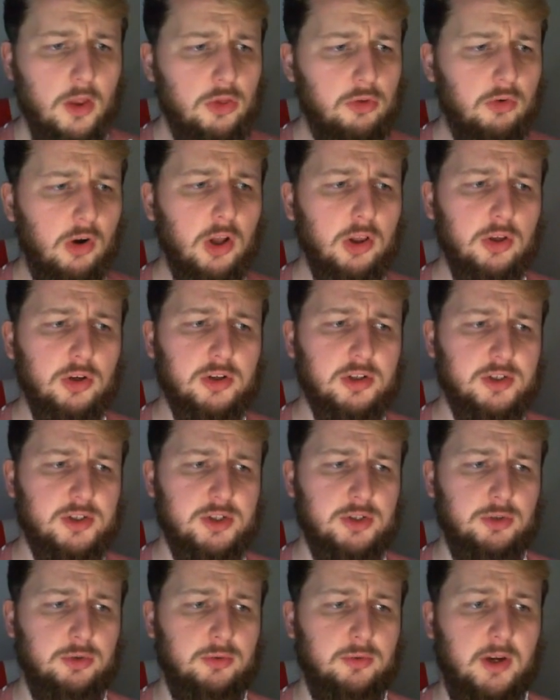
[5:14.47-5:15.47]
We're all looking
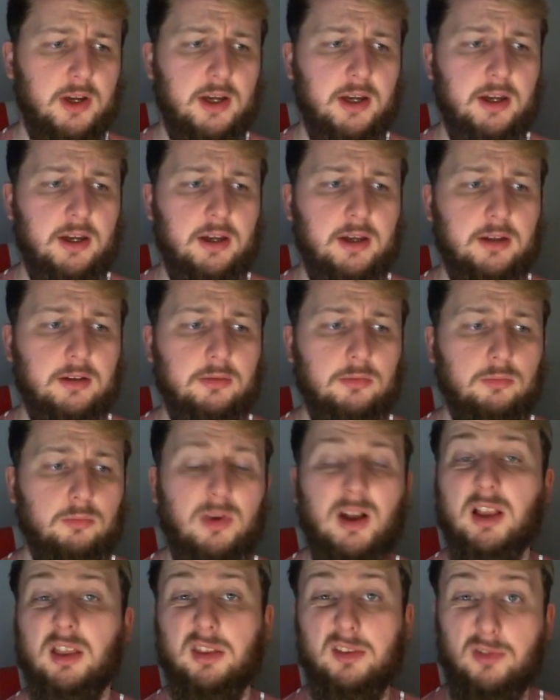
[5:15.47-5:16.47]
to,
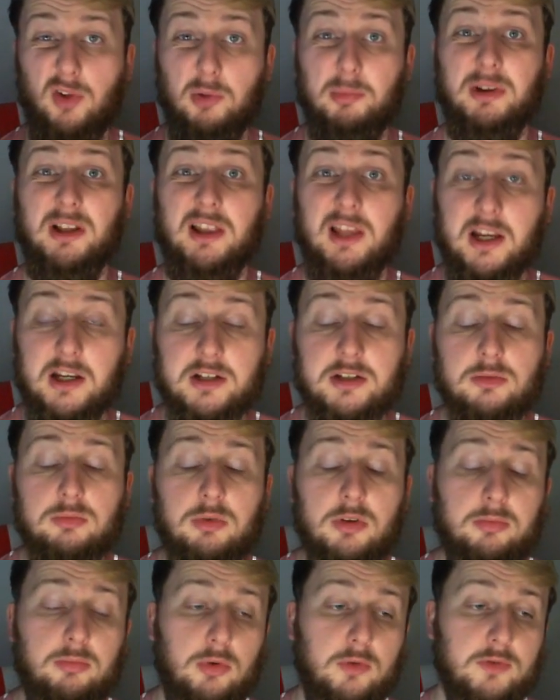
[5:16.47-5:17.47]
well, they've all been linked
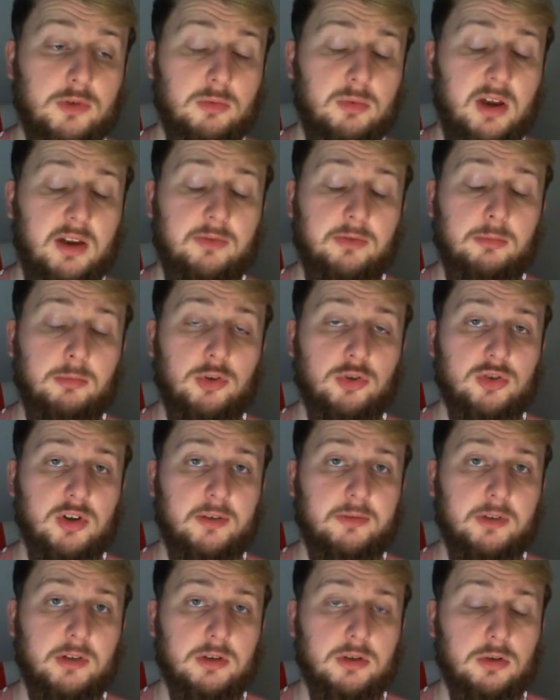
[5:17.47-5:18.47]
with moves away from Old
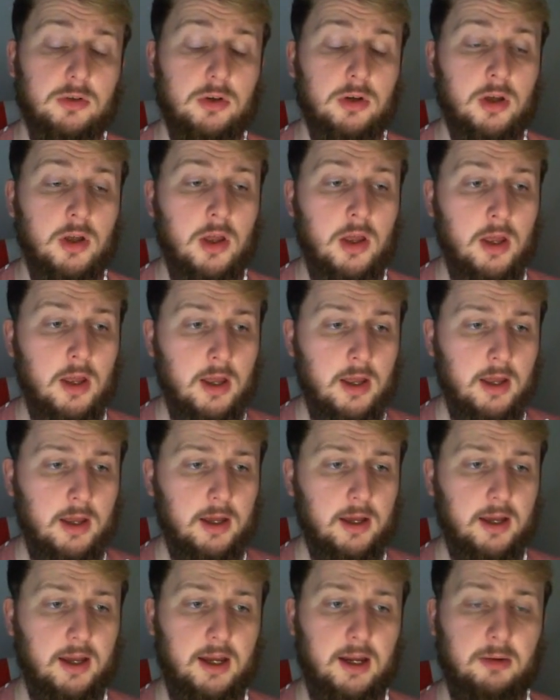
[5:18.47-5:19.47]
Trafford. So
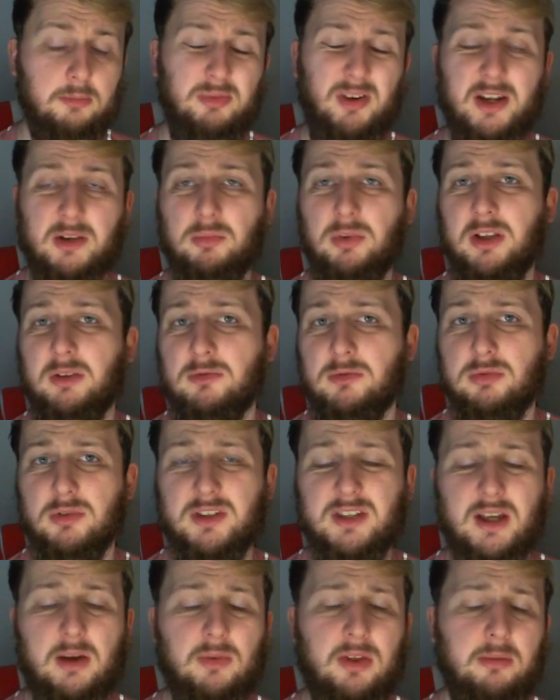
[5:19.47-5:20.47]
Brandon Williams with
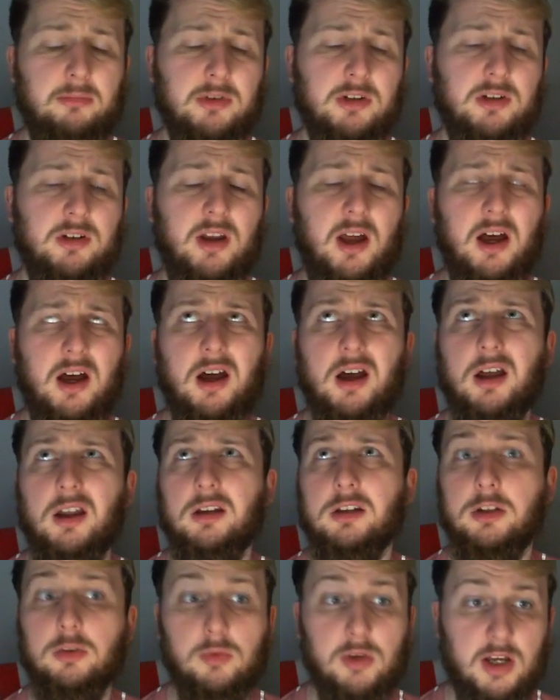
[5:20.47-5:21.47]
Southampton and
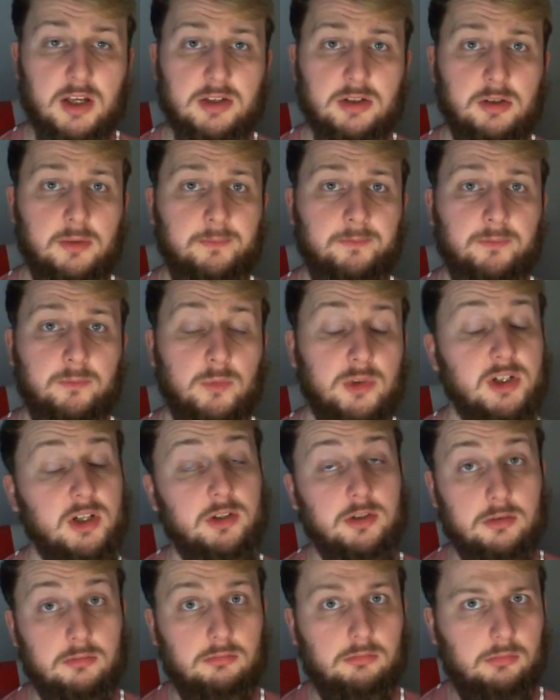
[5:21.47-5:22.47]
Newcastle, which
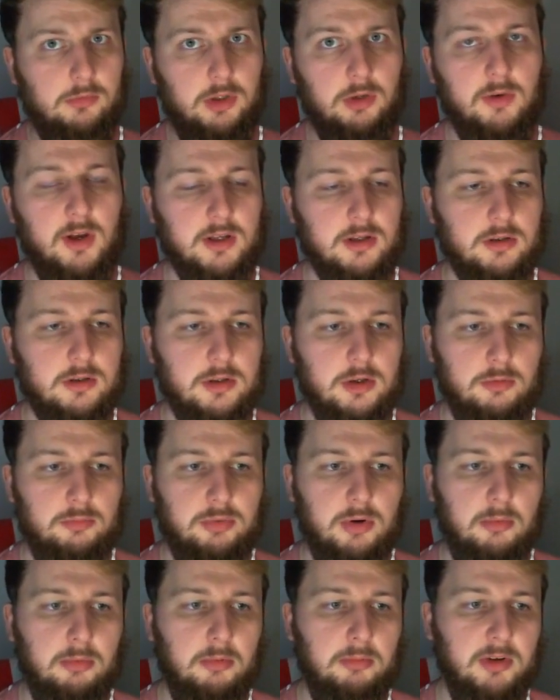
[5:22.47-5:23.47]
Newcastle do
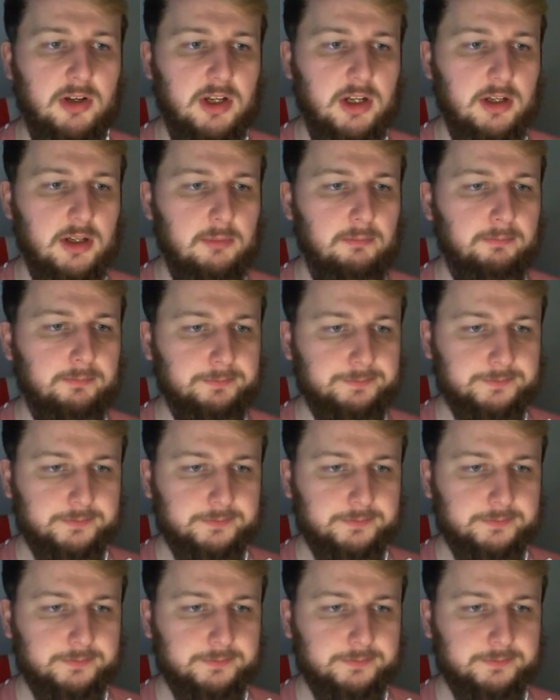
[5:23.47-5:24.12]
probably need him.